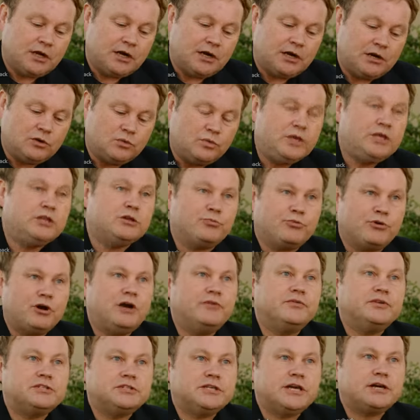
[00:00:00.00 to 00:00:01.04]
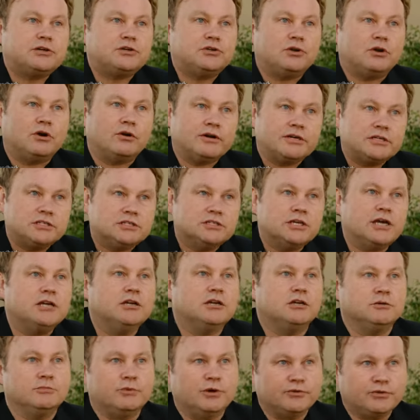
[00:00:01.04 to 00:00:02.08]
we, the private sector, are
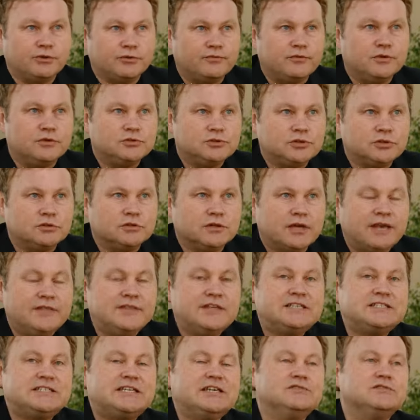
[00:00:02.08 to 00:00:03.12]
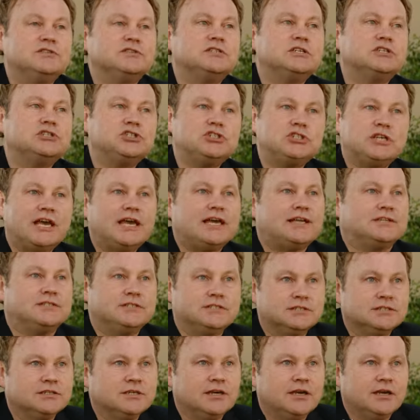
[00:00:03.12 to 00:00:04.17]
excited about the future. And this gives us a
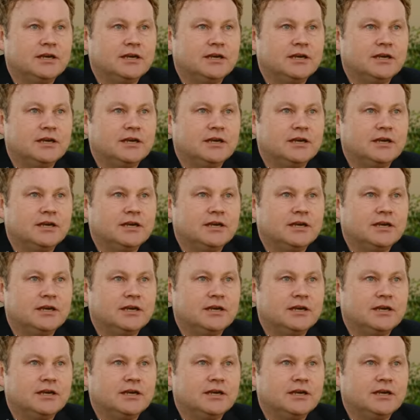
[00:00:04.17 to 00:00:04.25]
chance.